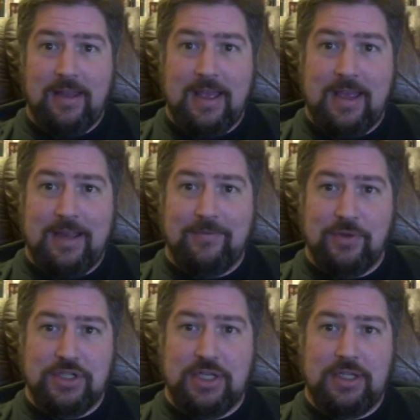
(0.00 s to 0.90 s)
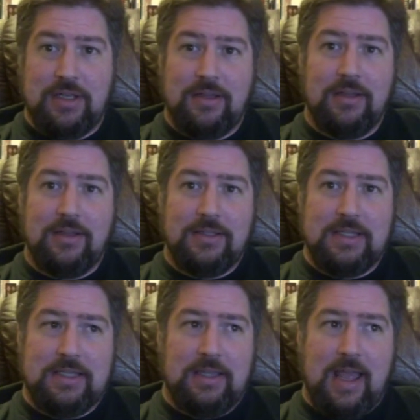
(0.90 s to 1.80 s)
and Virginia
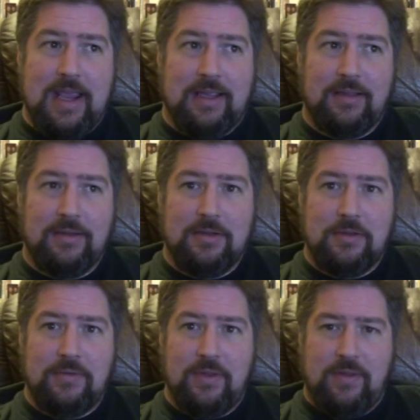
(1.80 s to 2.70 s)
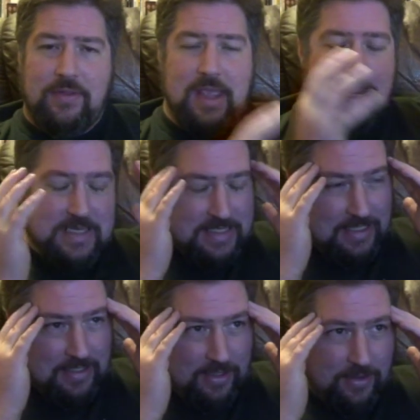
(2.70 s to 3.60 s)
didn't like the the
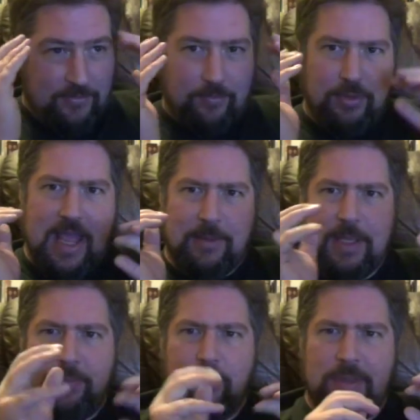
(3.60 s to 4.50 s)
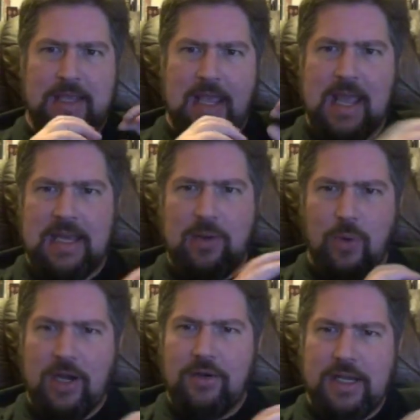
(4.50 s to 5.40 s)
idea of black people being
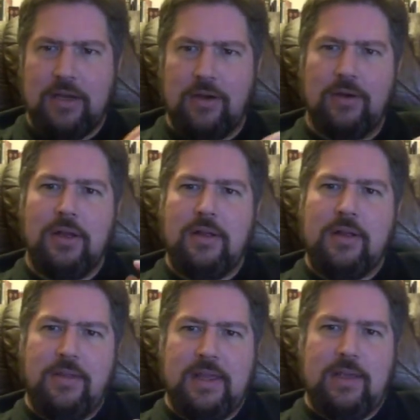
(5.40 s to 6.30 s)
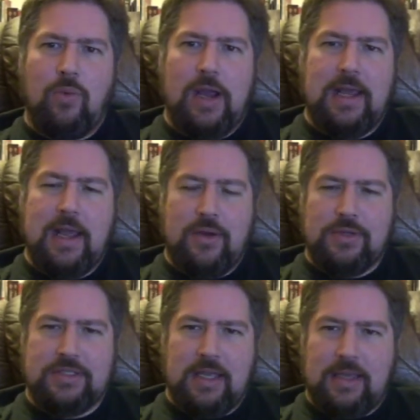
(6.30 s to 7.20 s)
anywhere near the White
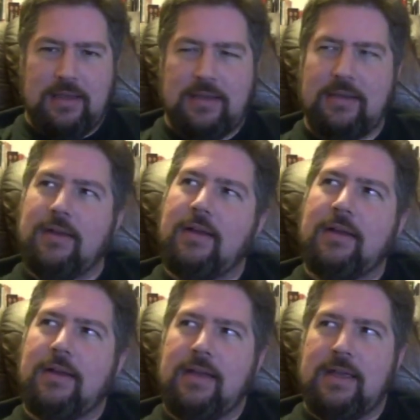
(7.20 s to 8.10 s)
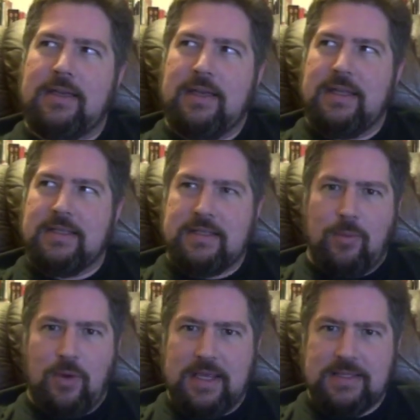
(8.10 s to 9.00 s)
House and in in
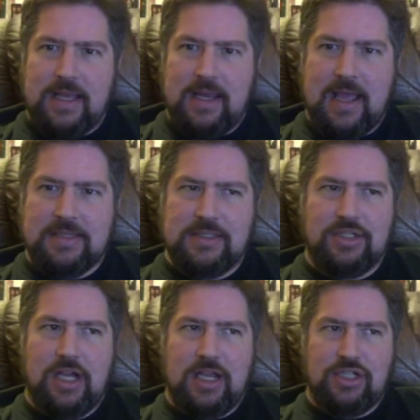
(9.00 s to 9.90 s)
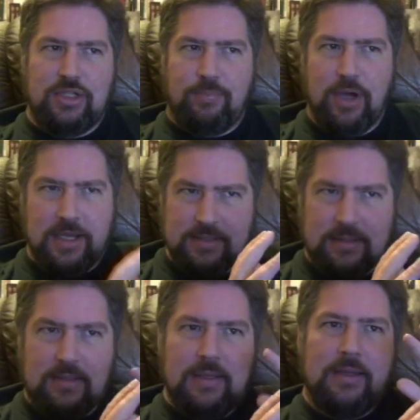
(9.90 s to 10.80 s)
some ways that hasn't changed. But
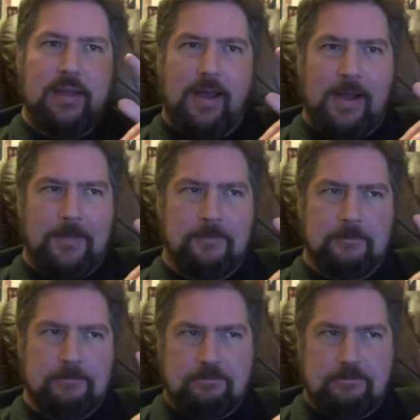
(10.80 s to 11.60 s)
um,